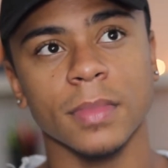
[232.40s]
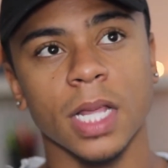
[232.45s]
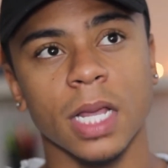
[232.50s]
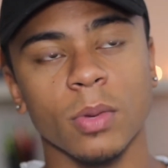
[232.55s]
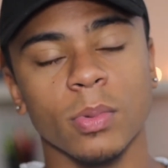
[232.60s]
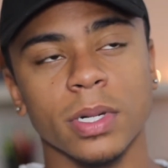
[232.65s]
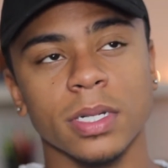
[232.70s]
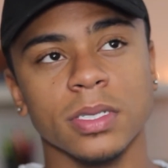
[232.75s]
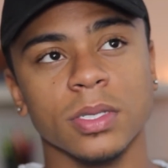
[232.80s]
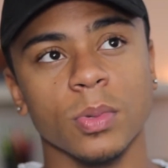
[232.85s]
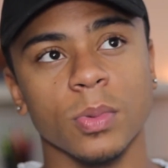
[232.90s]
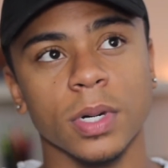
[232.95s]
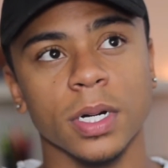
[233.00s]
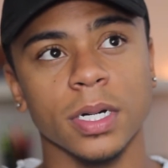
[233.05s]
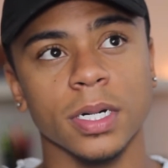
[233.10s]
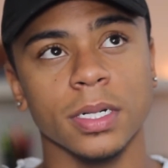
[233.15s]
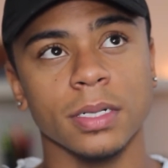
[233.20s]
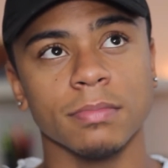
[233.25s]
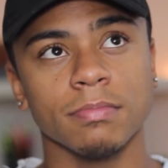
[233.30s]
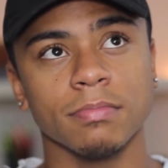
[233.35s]
what is the
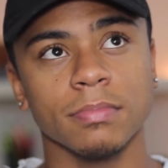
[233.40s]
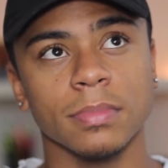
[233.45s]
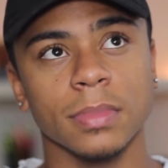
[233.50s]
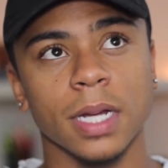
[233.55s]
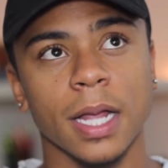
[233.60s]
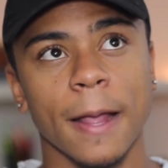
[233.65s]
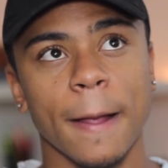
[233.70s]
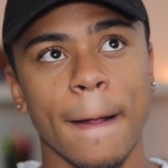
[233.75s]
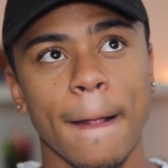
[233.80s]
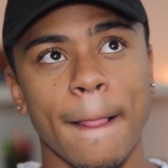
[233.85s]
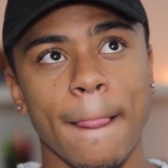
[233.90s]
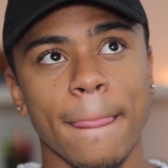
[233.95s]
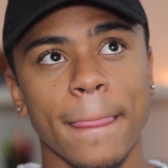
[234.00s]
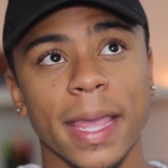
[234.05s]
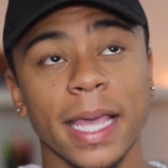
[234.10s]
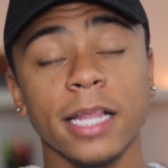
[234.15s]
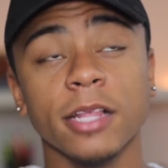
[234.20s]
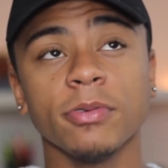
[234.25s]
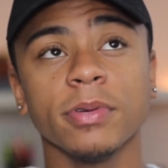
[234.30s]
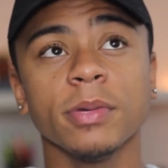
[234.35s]
word?
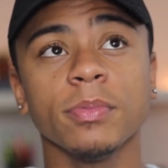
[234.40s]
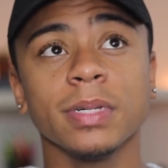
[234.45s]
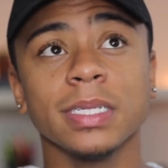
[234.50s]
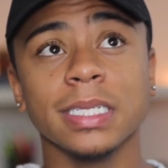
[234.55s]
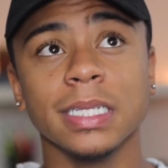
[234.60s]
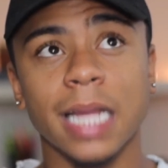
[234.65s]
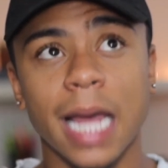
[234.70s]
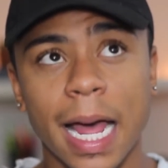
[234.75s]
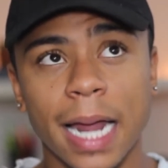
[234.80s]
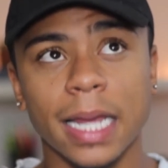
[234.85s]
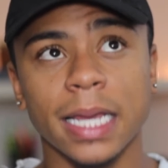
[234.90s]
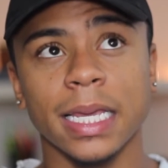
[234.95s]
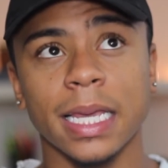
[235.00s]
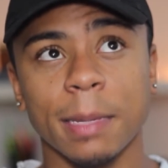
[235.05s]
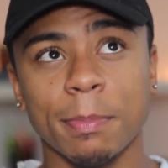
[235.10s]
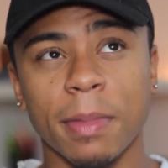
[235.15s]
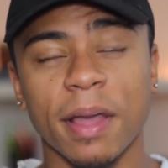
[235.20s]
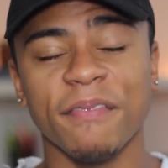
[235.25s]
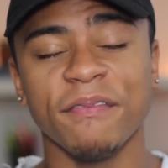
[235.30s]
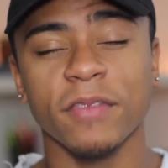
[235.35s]
Hillary was not,
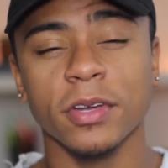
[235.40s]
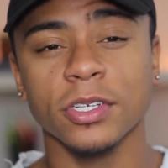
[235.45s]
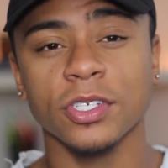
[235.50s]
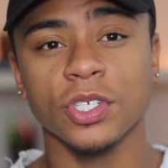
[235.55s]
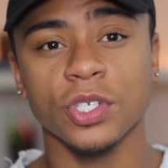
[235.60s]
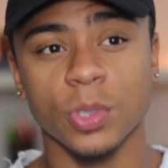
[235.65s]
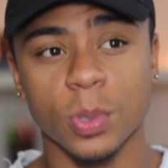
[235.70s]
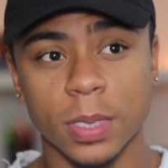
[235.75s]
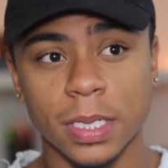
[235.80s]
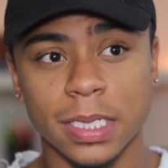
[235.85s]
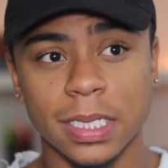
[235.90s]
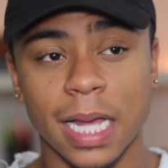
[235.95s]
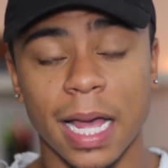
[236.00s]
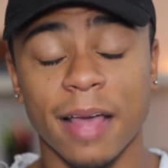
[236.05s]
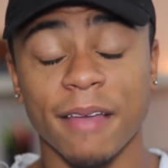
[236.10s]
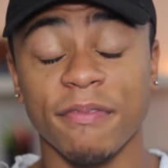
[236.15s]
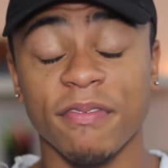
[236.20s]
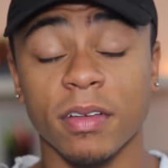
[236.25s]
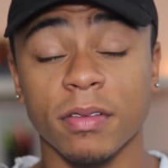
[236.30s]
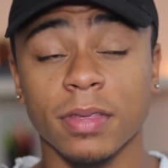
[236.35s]
again, my first choice.
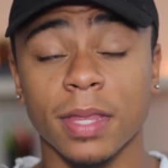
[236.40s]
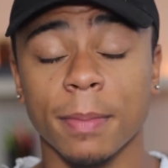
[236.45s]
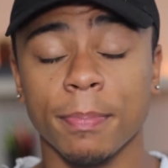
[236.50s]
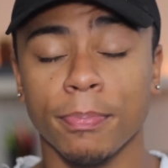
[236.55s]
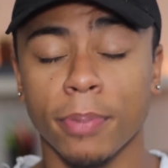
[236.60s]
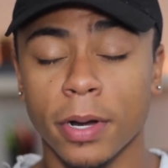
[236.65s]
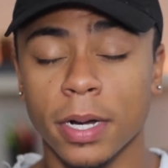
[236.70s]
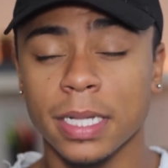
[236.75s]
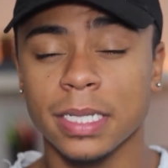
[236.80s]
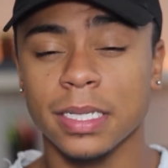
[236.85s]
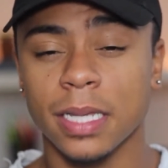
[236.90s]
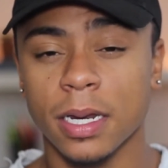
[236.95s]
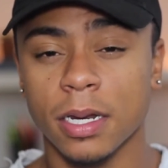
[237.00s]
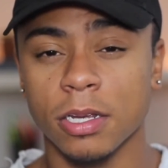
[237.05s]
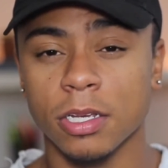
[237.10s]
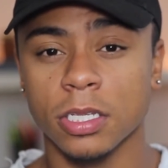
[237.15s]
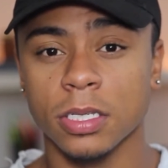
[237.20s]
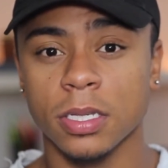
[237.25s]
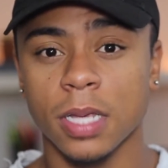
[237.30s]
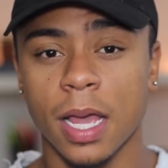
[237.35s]
I felt that Bernie
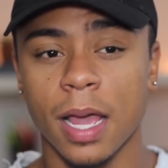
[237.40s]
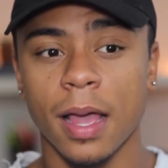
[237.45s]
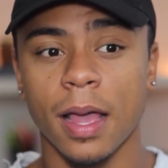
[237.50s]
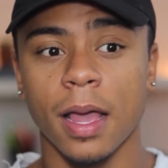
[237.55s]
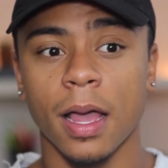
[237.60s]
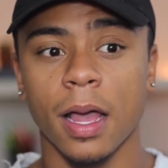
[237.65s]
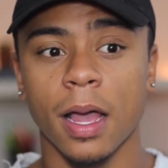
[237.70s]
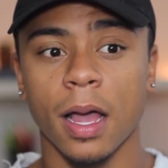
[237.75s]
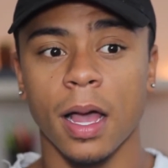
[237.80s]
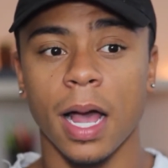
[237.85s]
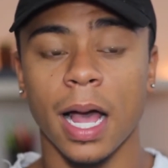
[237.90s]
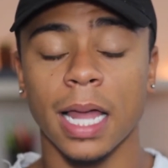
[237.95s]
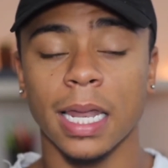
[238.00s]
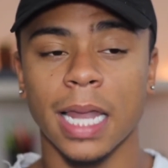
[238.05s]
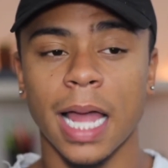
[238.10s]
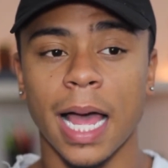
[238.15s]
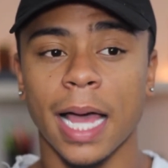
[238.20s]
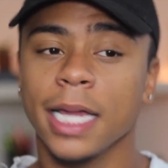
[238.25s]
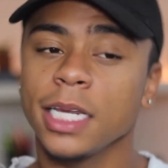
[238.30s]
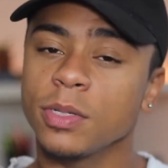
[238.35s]
Sanders
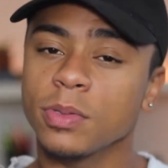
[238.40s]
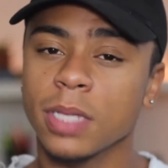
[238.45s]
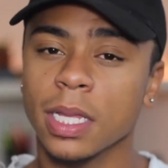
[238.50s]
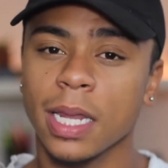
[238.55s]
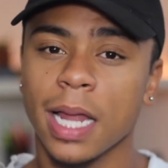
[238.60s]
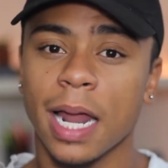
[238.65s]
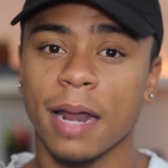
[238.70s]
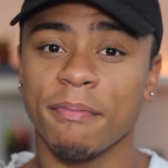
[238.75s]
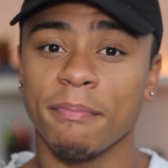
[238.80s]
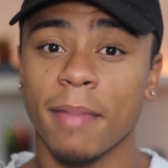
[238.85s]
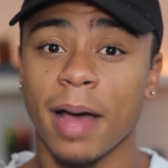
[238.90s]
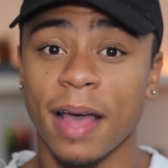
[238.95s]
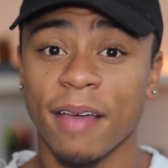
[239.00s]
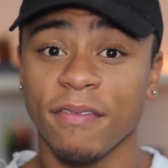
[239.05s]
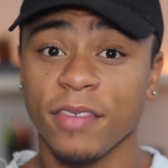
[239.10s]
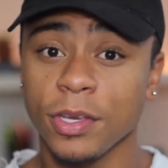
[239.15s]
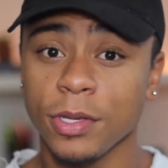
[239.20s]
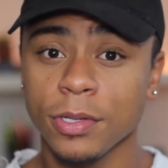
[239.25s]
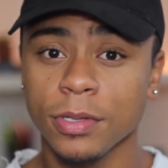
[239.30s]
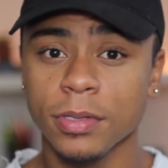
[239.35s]
aligned with a lot of my
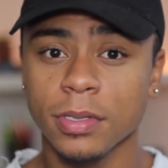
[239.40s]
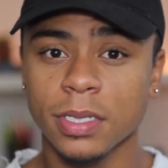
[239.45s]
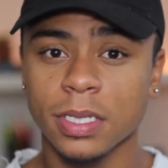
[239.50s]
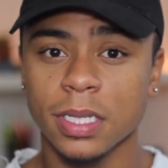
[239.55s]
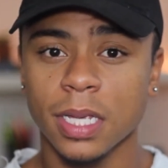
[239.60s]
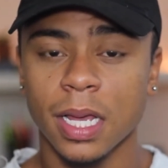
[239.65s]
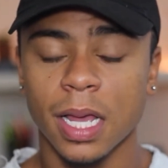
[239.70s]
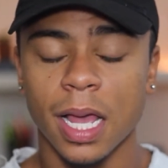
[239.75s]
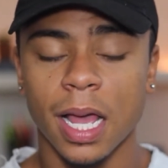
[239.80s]
views.